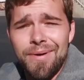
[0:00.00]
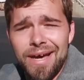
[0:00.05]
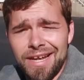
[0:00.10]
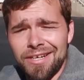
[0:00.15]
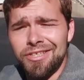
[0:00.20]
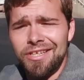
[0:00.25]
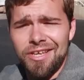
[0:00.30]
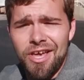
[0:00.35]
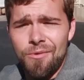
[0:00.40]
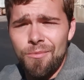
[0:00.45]
I might
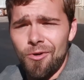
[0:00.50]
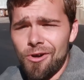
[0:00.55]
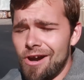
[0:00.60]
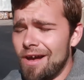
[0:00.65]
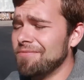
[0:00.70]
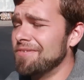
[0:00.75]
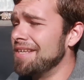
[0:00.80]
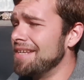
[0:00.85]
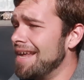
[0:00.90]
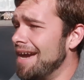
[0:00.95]
actually go more
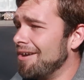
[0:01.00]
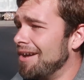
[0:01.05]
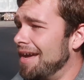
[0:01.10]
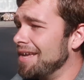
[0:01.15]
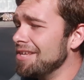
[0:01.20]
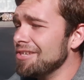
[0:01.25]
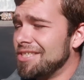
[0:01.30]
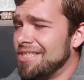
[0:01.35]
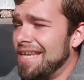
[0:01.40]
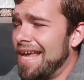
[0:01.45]
often now. I
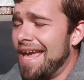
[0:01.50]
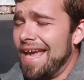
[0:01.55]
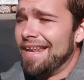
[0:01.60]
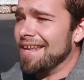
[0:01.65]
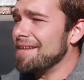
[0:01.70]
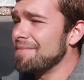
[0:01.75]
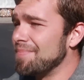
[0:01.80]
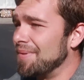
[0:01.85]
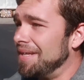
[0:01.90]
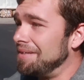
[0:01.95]
used to hate
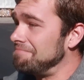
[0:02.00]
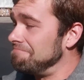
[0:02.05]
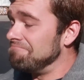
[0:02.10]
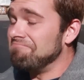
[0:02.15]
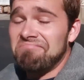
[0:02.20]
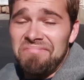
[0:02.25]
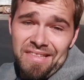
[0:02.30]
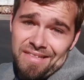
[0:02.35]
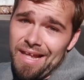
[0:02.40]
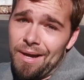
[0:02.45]
it, but
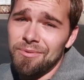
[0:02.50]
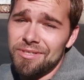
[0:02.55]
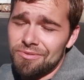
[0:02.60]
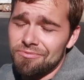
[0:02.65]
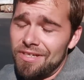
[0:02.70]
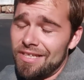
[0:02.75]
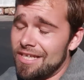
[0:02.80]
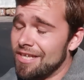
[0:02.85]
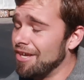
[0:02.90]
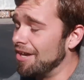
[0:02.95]
that was
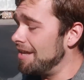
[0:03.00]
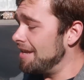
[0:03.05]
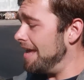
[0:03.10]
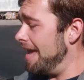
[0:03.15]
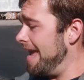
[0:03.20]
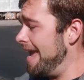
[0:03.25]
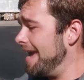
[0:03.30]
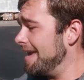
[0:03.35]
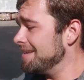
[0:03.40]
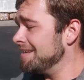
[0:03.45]
really good.
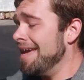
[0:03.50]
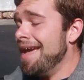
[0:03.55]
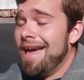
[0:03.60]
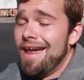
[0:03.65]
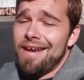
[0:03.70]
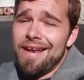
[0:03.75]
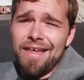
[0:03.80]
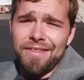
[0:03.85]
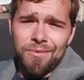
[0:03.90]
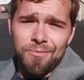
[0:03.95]
And
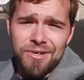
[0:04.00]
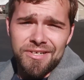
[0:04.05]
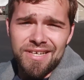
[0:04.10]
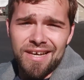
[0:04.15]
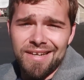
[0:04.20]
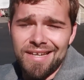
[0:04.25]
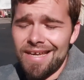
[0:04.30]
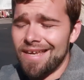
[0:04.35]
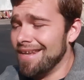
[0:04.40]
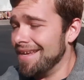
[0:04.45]
now that we're
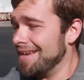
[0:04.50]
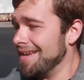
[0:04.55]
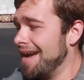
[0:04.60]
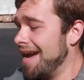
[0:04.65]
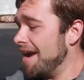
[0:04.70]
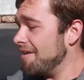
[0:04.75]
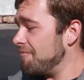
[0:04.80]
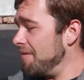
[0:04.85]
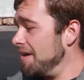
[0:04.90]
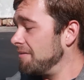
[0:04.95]
done eating,
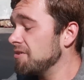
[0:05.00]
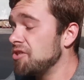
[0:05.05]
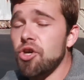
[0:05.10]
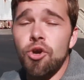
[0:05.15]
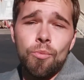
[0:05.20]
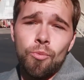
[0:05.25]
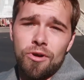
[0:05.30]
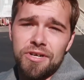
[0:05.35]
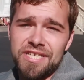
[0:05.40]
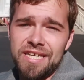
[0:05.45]
I found
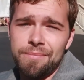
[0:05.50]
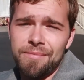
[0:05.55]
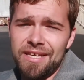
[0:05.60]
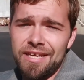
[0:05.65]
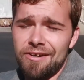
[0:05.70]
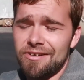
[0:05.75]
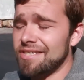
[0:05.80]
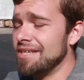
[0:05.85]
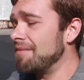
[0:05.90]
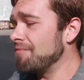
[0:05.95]
two more team
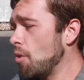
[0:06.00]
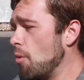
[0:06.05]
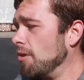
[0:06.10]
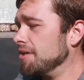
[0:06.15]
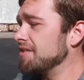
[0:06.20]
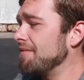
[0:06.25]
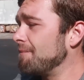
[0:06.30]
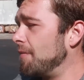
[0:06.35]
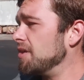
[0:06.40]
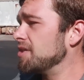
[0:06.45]
leaders, and of
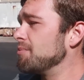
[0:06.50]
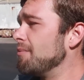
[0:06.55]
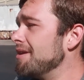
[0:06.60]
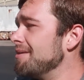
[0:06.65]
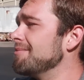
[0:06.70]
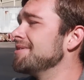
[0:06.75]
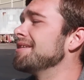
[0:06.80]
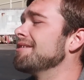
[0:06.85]
course the first one